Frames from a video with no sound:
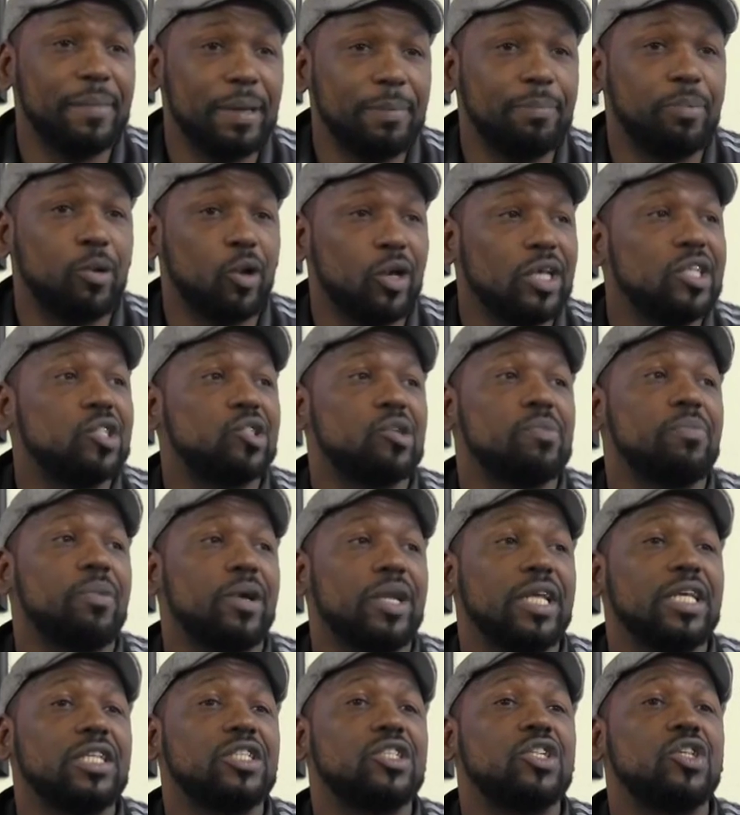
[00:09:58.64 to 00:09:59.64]
employing
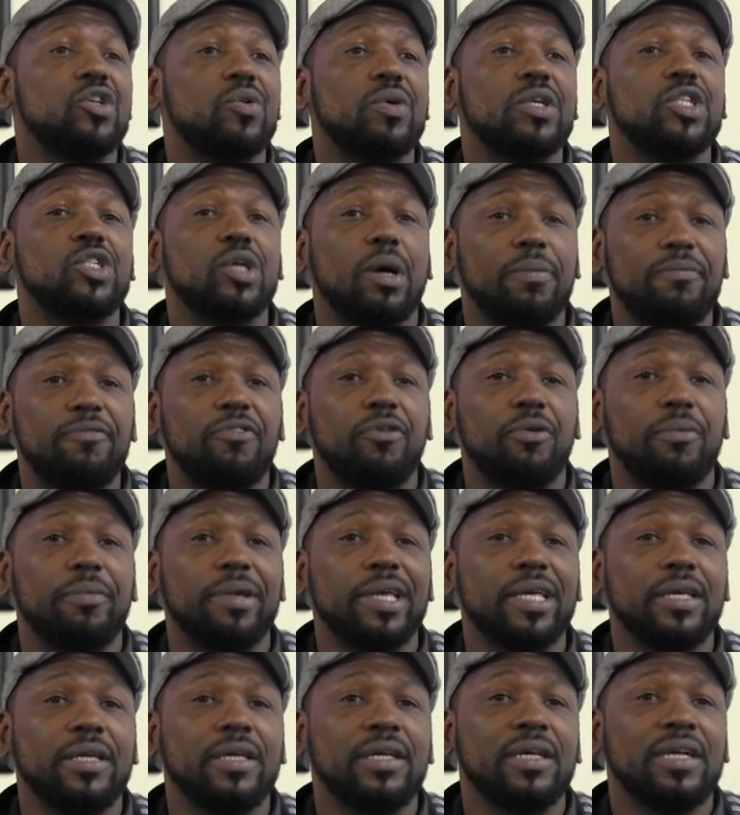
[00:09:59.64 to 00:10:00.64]
somebody to do a job for
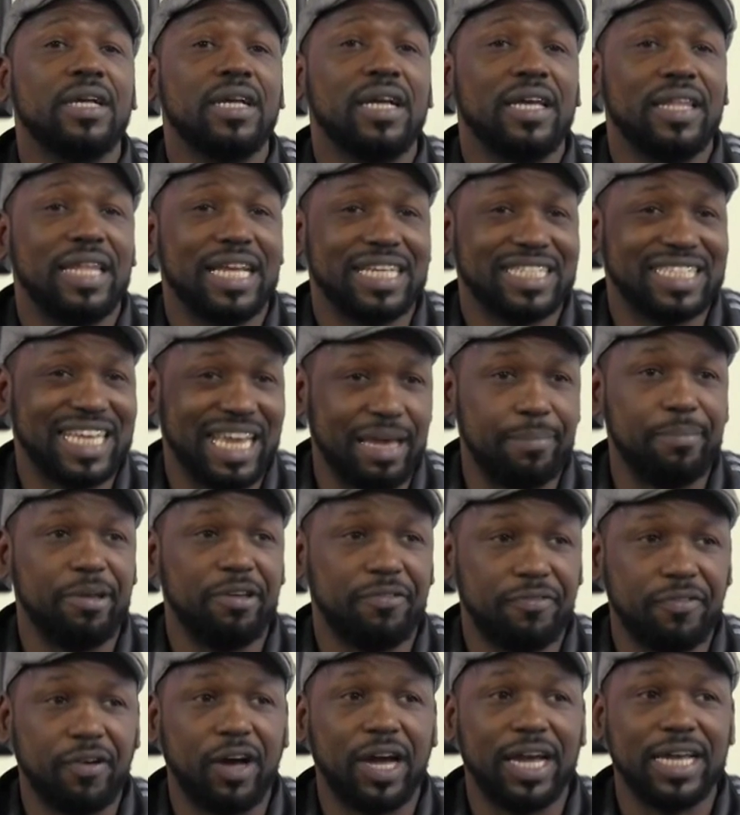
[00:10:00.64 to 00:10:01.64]
me, that's getting
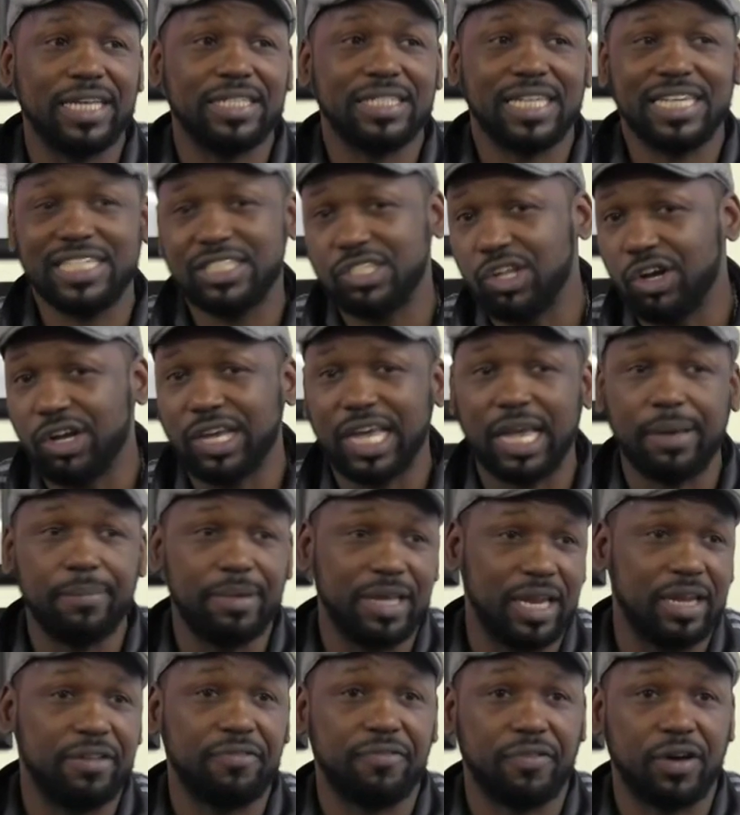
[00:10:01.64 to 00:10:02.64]
me fights, and he's not getting
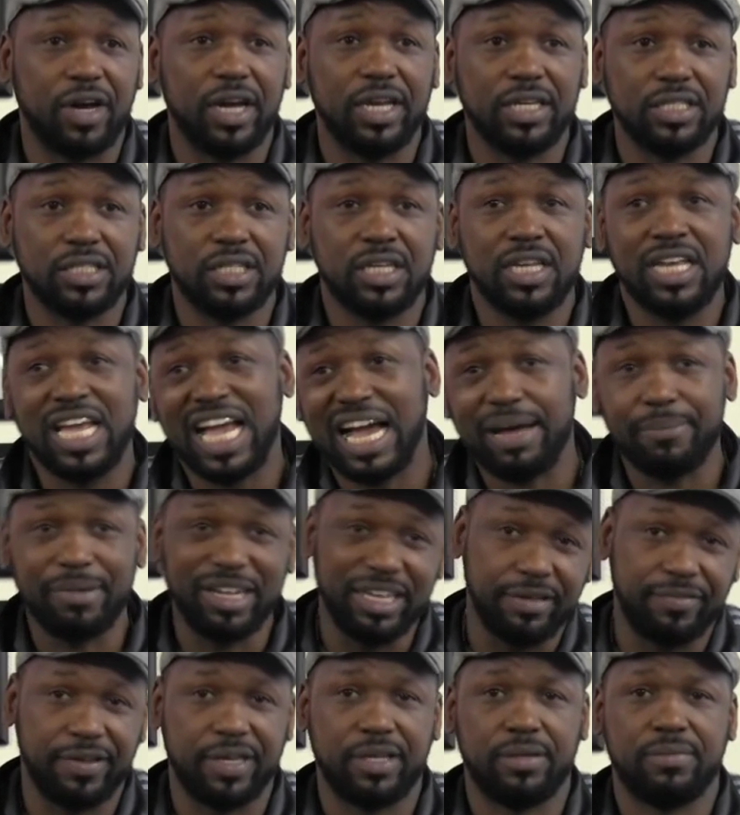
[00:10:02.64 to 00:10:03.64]
me any fights, I'm
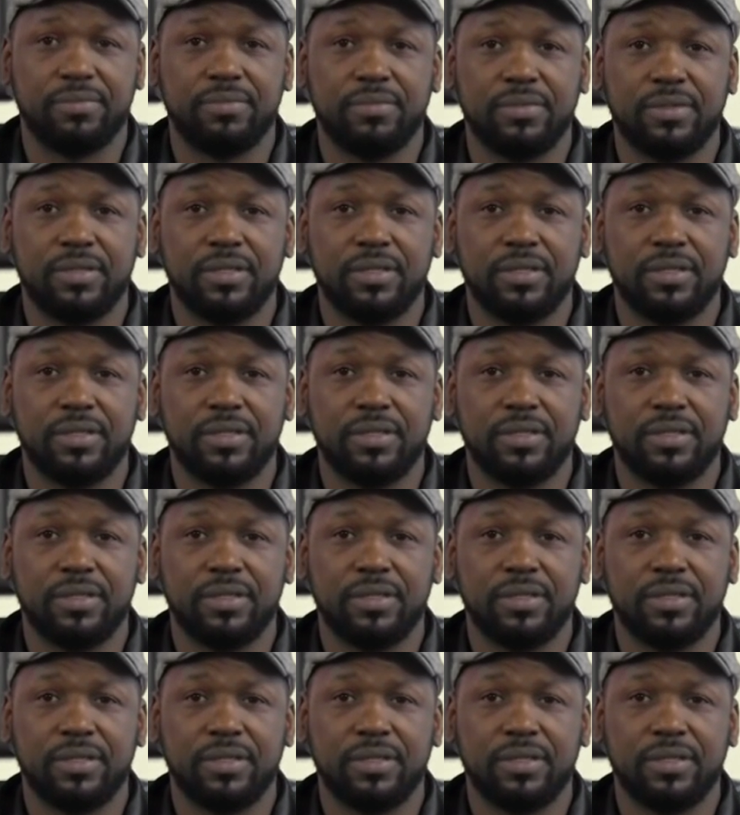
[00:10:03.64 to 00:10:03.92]
leaving.